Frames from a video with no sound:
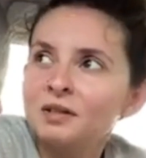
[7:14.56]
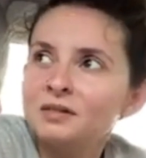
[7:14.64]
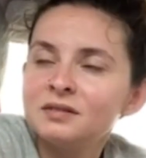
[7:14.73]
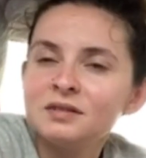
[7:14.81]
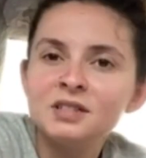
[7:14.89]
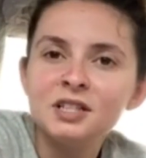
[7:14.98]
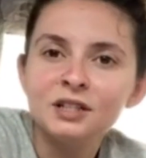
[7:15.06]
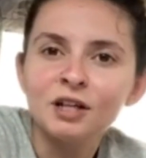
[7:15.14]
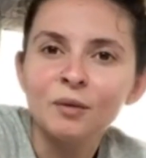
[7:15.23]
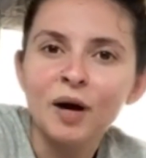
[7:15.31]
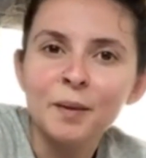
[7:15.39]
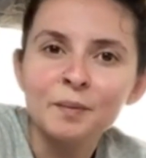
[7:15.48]
T O
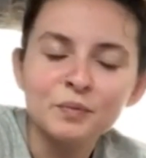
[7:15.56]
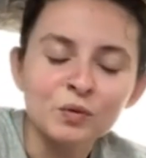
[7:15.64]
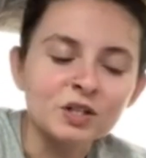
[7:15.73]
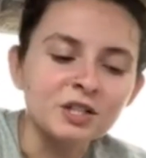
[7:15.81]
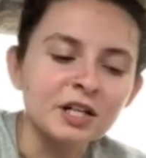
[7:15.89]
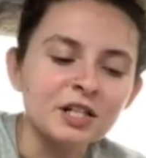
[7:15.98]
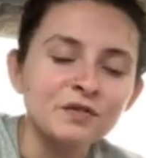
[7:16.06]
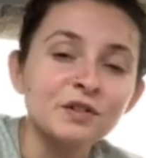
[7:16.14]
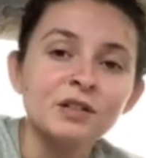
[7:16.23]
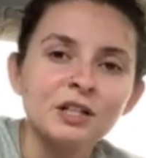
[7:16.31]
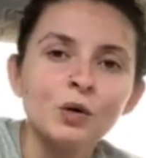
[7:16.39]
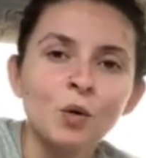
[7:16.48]
M, which stands for the
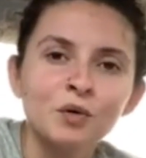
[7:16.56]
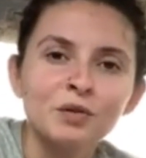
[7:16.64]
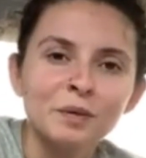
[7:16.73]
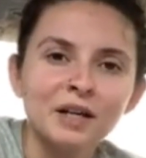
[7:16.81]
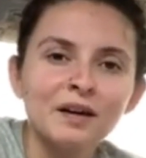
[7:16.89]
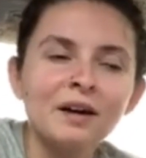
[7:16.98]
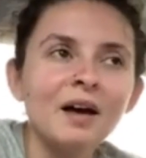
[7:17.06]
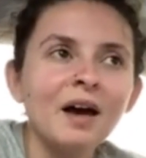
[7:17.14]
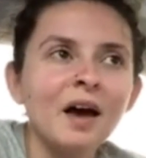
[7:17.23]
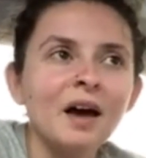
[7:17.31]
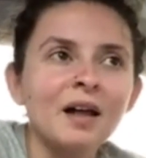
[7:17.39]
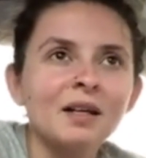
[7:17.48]
old me. And
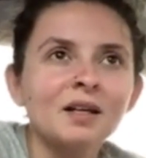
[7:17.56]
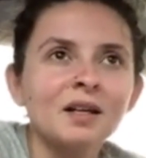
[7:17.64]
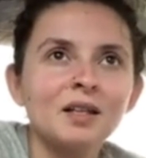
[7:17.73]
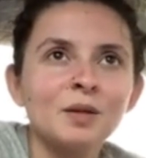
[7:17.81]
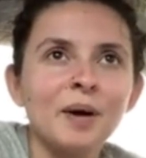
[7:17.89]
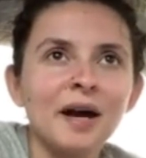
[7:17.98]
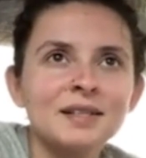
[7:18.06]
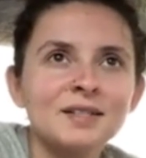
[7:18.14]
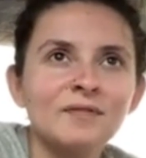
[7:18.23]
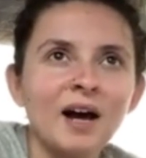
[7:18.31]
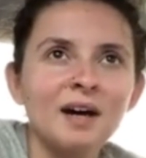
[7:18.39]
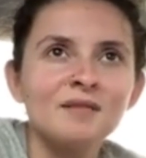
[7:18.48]
I think in the past
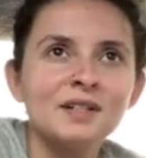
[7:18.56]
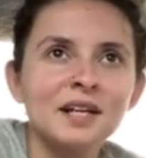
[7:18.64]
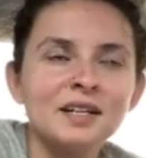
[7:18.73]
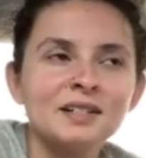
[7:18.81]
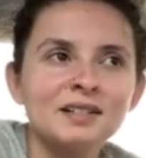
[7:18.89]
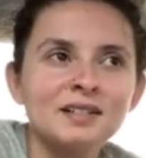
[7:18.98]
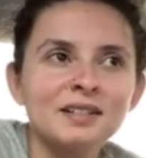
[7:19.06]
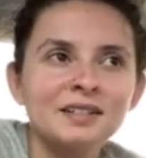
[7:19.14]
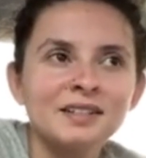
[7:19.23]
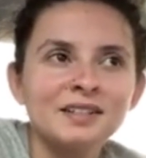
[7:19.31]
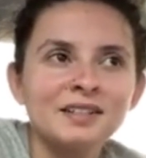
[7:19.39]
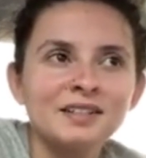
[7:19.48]
five days,
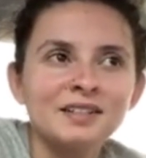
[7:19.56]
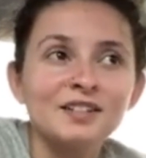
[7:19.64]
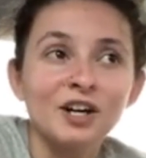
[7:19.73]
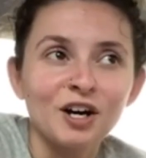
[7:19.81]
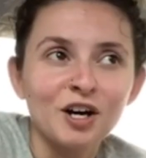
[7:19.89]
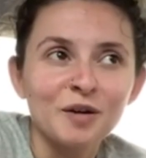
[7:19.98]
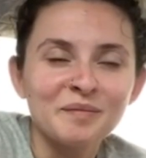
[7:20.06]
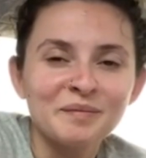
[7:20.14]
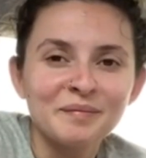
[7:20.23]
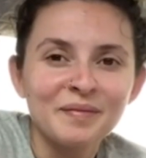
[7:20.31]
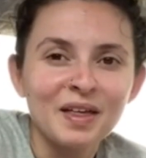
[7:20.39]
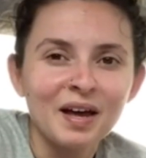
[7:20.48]
Tom
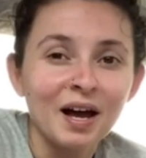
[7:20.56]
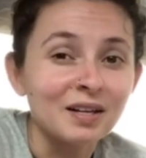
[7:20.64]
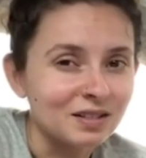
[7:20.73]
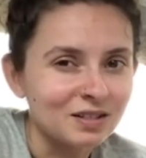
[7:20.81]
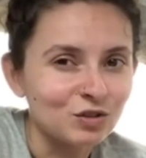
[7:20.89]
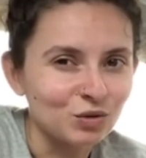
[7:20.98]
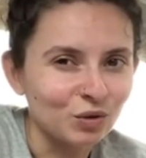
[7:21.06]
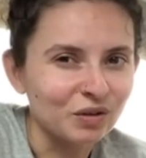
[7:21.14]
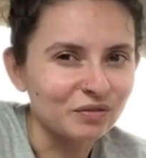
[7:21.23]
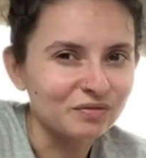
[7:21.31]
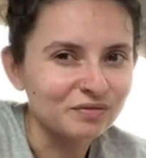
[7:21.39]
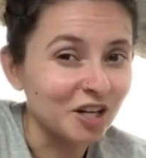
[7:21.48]
has sort of
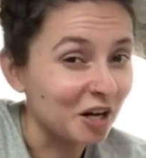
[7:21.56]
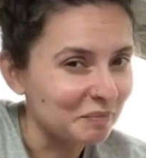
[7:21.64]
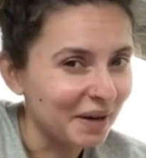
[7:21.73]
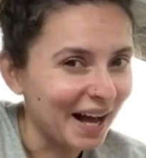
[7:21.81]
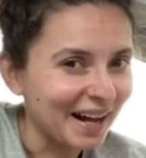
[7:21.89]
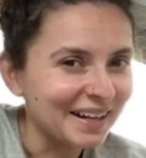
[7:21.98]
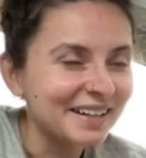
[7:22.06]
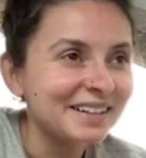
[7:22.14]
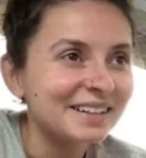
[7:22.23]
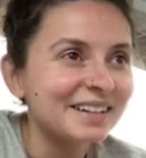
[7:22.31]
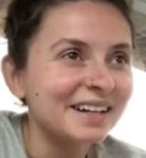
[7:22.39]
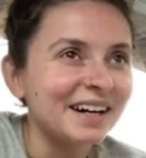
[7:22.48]
come back.
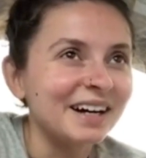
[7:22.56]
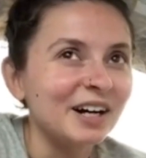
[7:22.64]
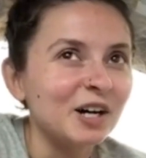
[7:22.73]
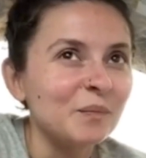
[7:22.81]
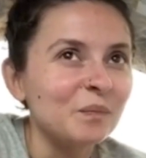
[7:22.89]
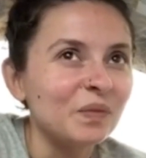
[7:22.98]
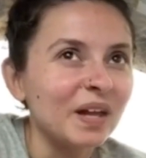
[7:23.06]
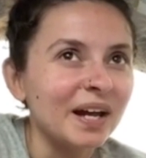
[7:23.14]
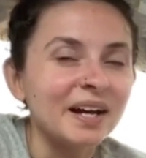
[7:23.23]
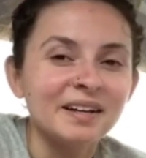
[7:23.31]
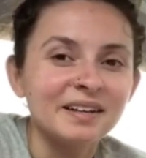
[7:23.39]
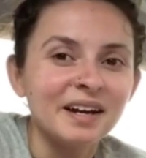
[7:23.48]
Um, and
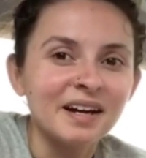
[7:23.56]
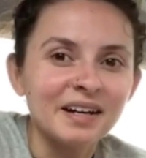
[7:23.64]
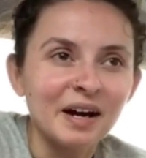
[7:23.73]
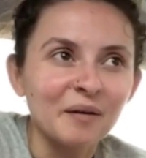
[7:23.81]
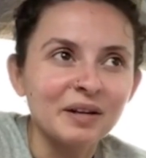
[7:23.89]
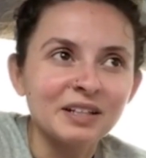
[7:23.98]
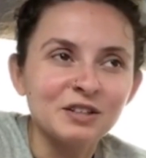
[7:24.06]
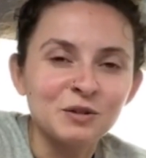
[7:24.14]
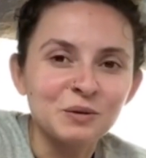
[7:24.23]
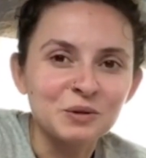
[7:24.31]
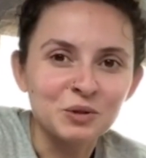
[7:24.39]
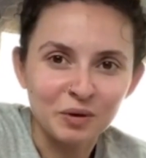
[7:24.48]
now I need to
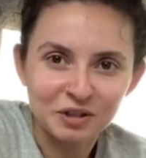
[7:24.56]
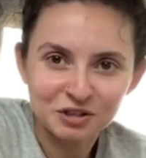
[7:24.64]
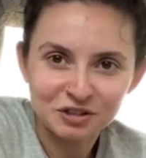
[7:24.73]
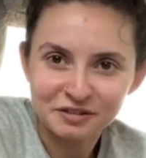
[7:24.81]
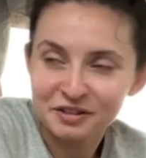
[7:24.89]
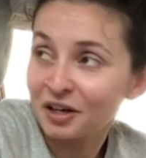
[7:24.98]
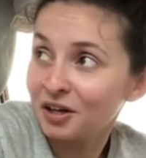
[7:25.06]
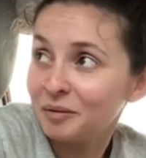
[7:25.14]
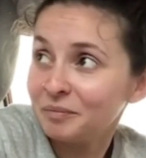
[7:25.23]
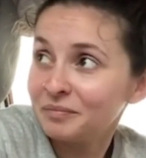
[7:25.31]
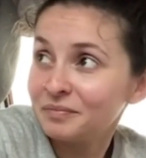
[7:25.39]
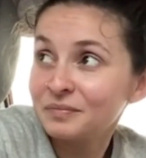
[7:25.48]
squish Tom.
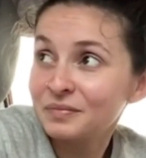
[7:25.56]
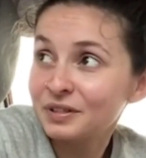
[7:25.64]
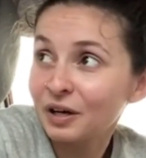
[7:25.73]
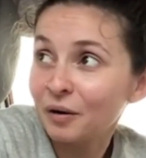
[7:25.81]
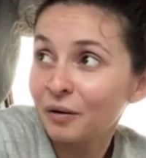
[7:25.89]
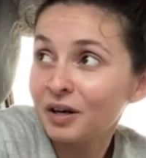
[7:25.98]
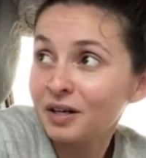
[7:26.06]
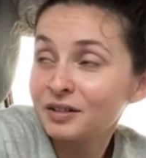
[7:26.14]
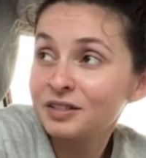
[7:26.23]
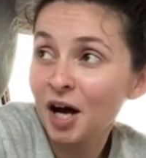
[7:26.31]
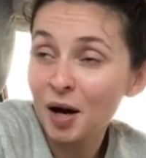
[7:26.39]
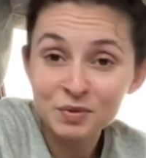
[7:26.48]
So
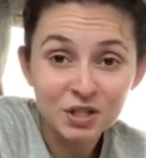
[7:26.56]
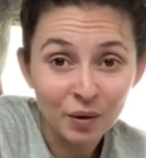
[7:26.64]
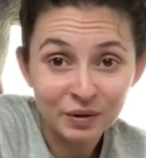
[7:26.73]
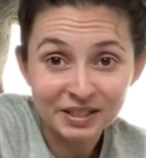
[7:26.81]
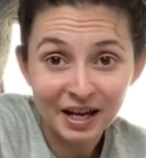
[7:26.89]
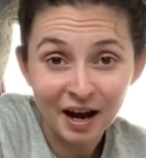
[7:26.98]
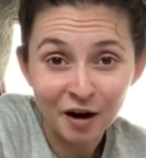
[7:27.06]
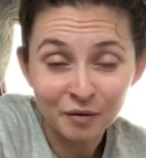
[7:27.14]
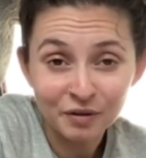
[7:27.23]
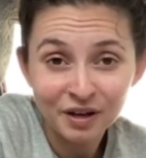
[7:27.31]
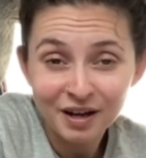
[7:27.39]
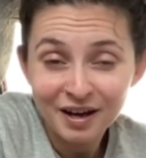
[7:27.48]
Tom's going down
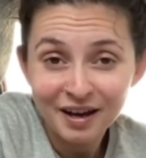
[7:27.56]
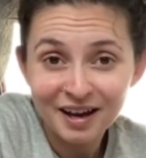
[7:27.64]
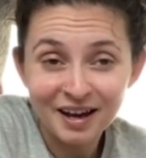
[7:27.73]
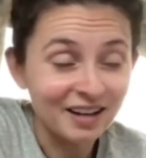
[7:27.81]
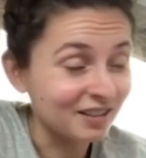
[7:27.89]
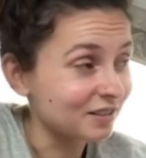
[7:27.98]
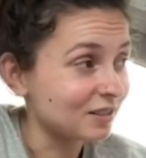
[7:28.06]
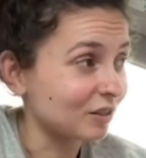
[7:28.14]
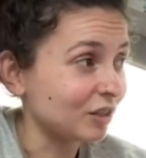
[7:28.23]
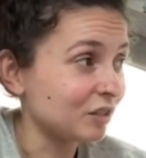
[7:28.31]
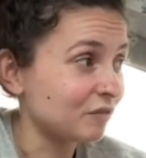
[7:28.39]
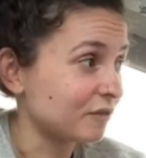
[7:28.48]
and Celine
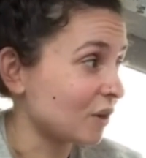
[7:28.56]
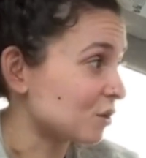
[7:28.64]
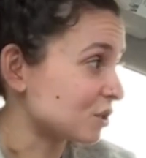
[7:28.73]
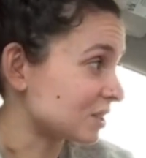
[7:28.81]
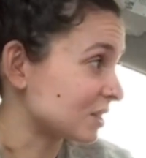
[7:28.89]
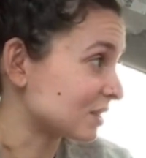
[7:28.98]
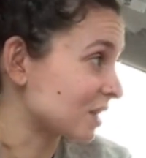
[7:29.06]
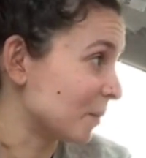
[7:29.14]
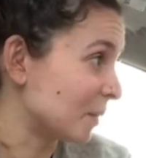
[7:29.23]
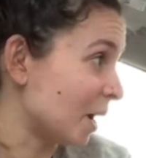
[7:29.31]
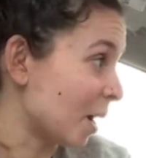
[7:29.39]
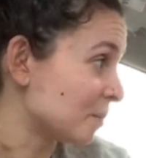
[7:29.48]
Ferocious is coming up,
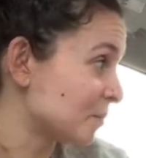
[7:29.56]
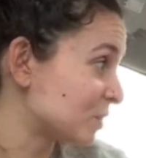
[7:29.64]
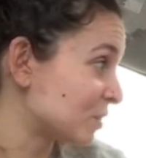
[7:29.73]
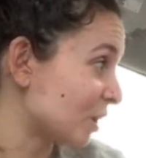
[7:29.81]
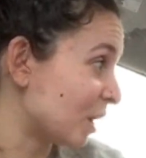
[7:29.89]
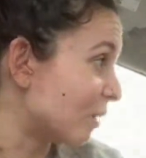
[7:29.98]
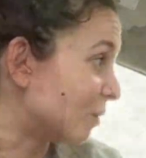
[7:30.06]
so.